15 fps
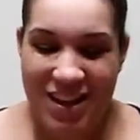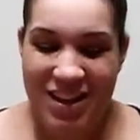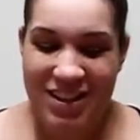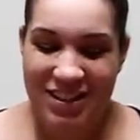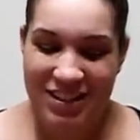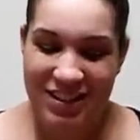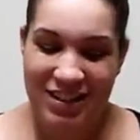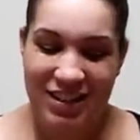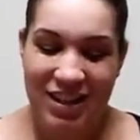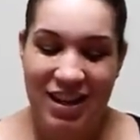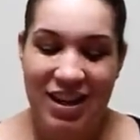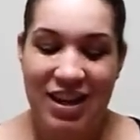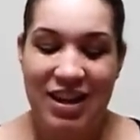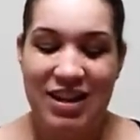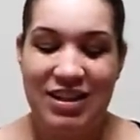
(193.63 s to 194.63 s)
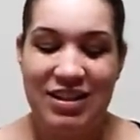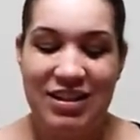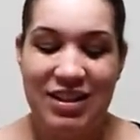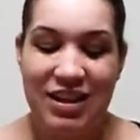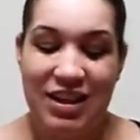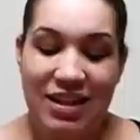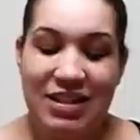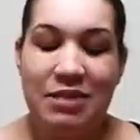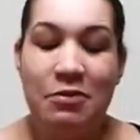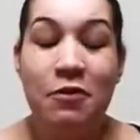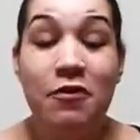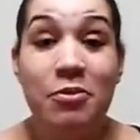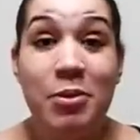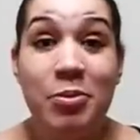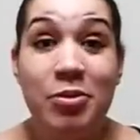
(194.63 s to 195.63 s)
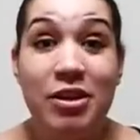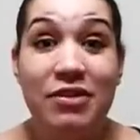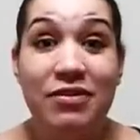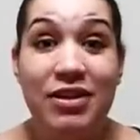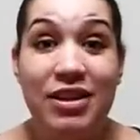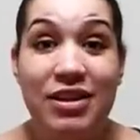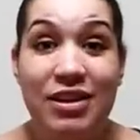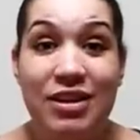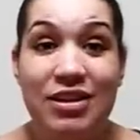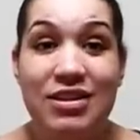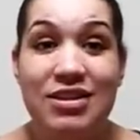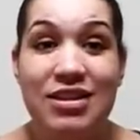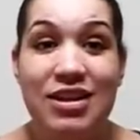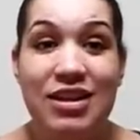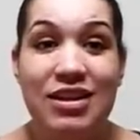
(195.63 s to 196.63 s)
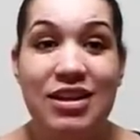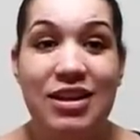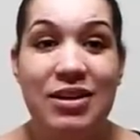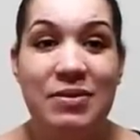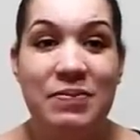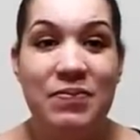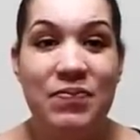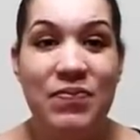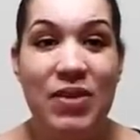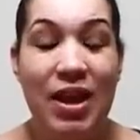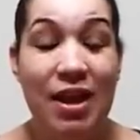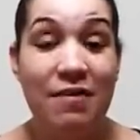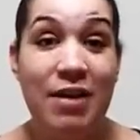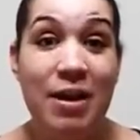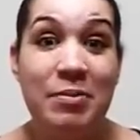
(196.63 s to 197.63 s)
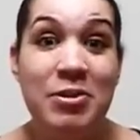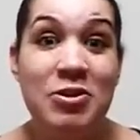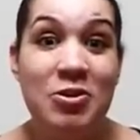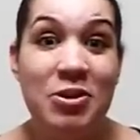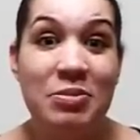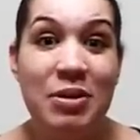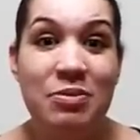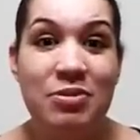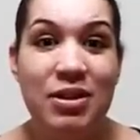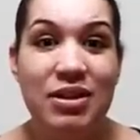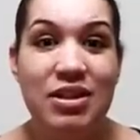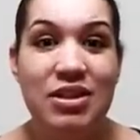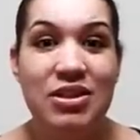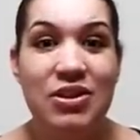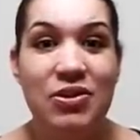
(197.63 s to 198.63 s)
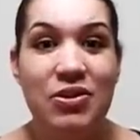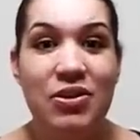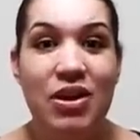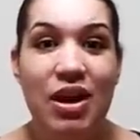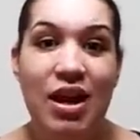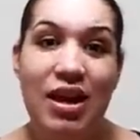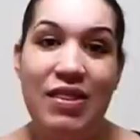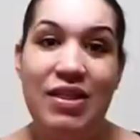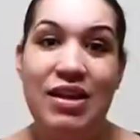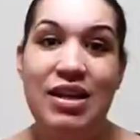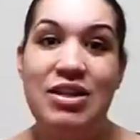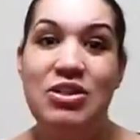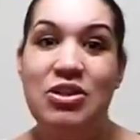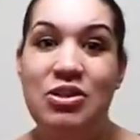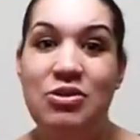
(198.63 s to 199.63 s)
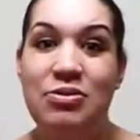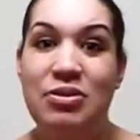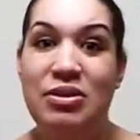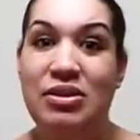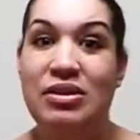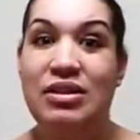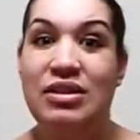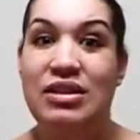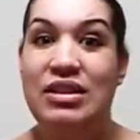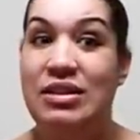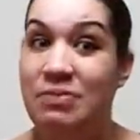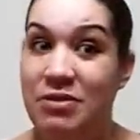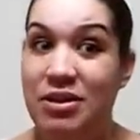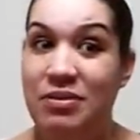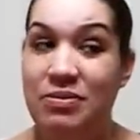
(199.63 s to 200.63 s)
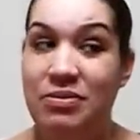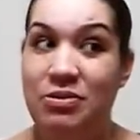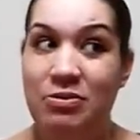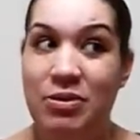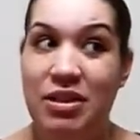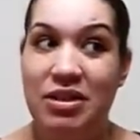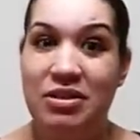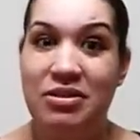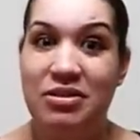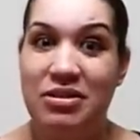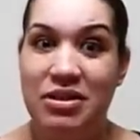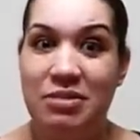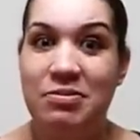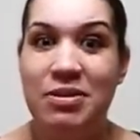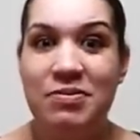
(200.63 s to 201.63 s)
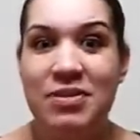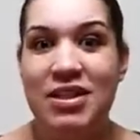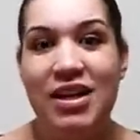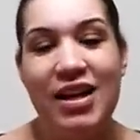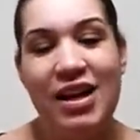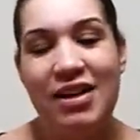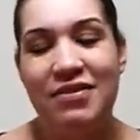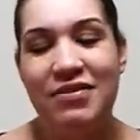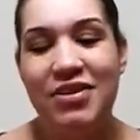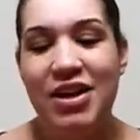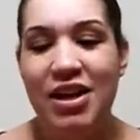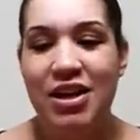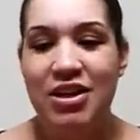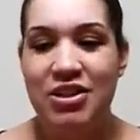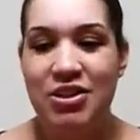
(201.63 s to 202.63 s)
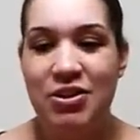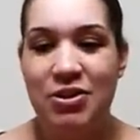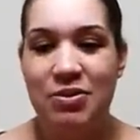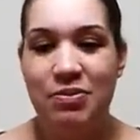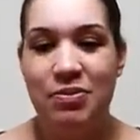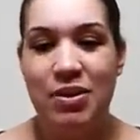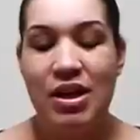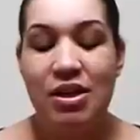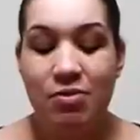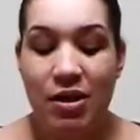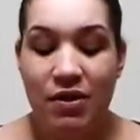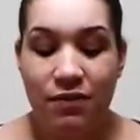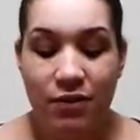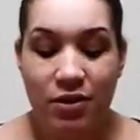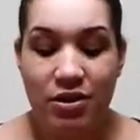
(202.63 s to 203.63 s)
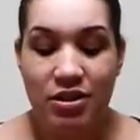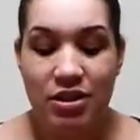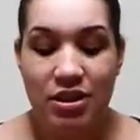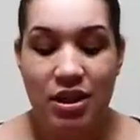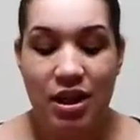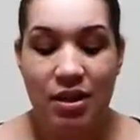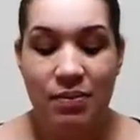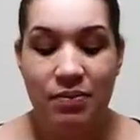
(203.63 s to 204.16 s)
it's I guess some of them are pretty funny things that have happened during my pregnancy, or that I do, or weird symptoms that I have. So anyway, first